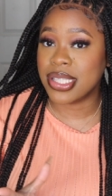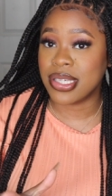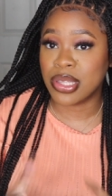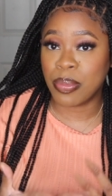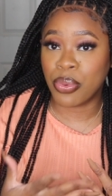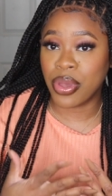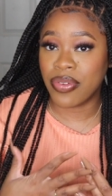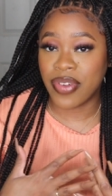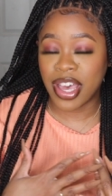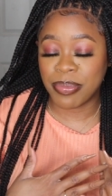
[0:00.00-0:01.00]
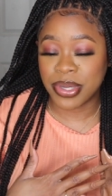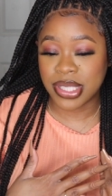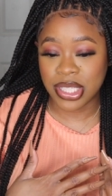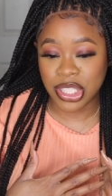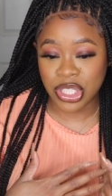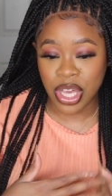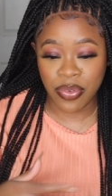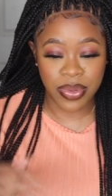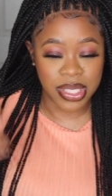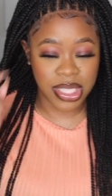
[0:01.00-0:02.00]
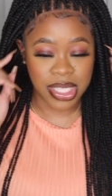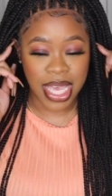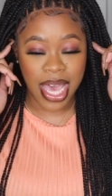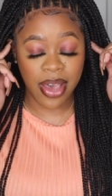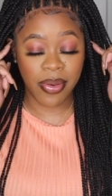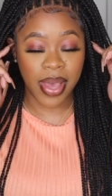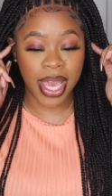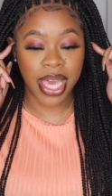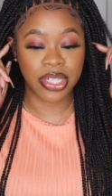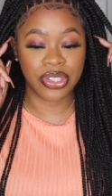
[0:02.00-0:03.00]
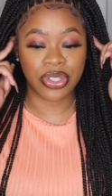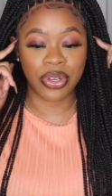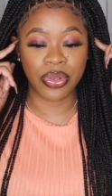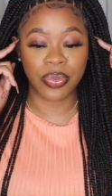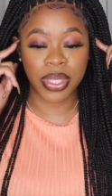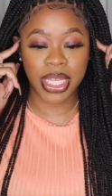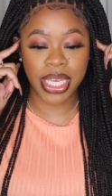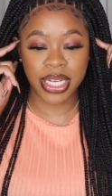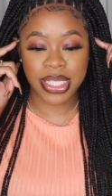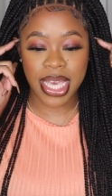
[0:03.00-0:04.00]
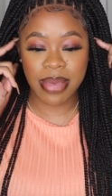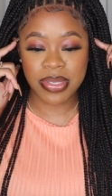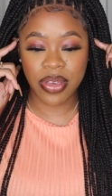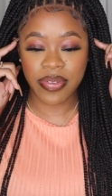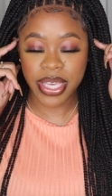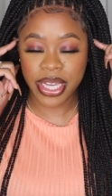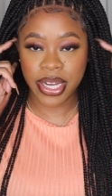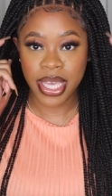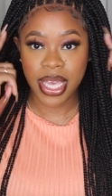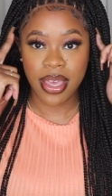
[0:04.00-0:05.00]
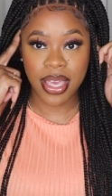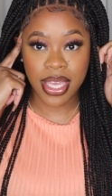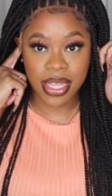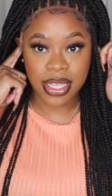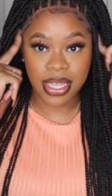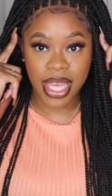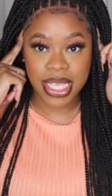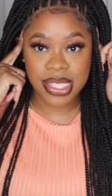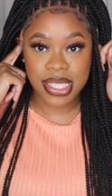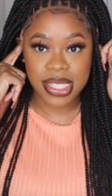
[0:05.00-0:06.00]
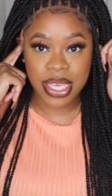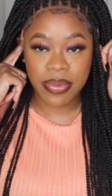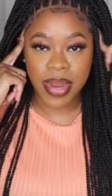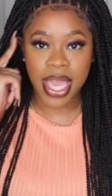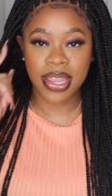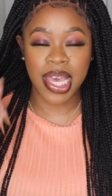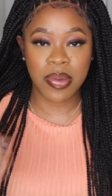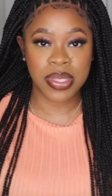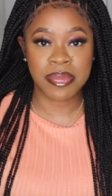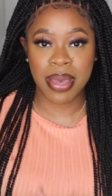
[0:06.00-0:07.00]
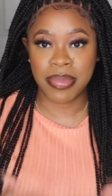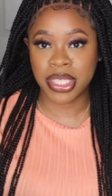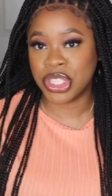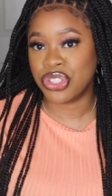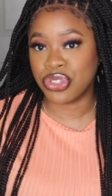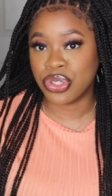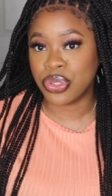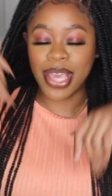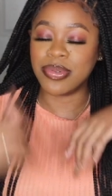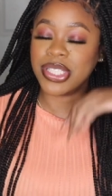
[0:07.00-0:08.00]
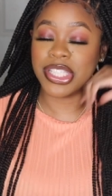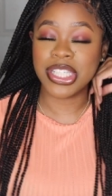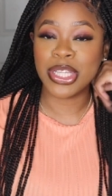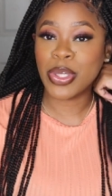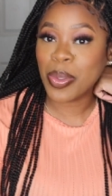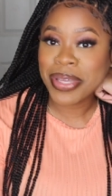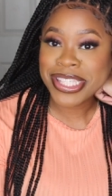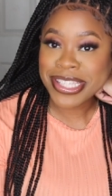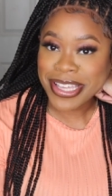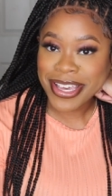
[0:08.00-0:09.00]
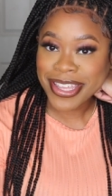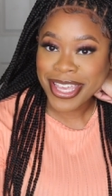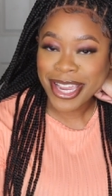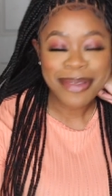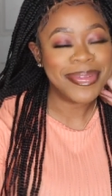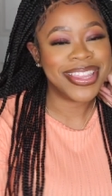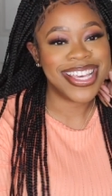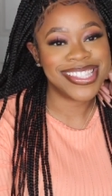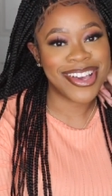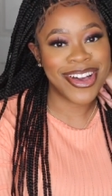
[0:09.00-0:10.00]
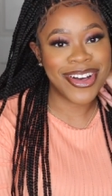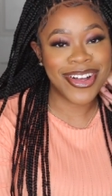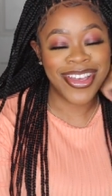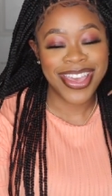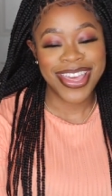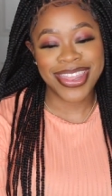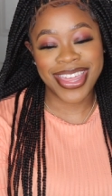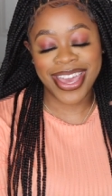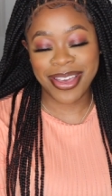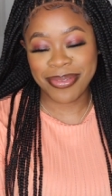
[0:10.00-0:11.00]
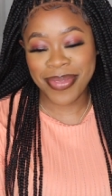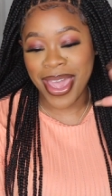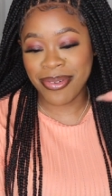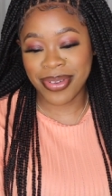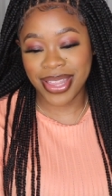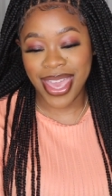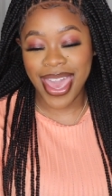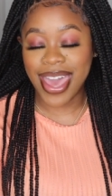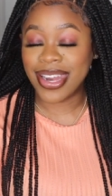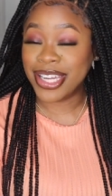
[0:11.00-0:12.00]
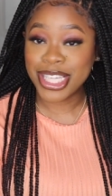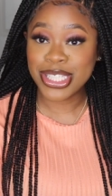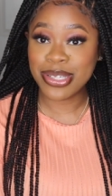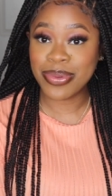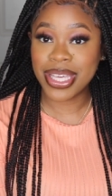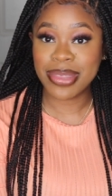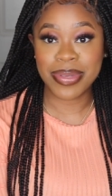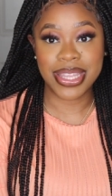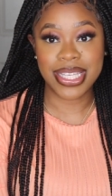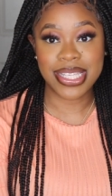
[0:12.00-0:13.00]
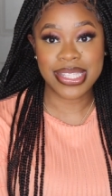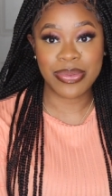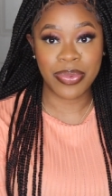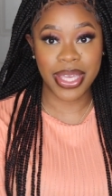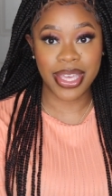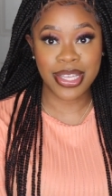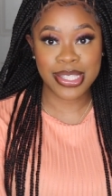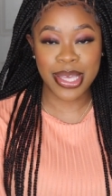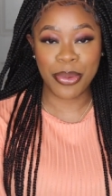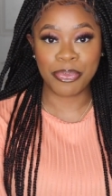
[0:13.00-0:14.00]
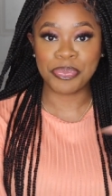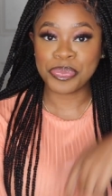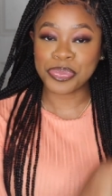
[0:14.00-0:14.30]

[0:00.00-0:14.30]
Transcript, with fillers: I took the 0.5 percentage off was just how I kind of struggled with the ear tabs over here getting the lace to sit right that was my biggest struggle. It was just a little bit snug there but that's all that I really had an issue with with this wig so